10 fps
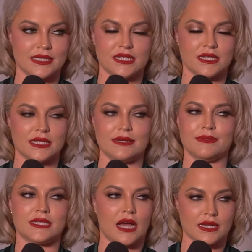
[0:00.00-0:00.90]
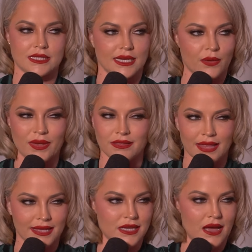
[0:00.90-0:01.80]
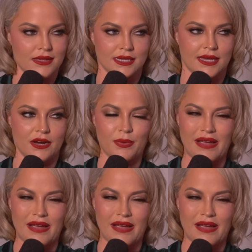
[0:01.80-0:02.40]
that just seems toxic. And we don't like toxic here.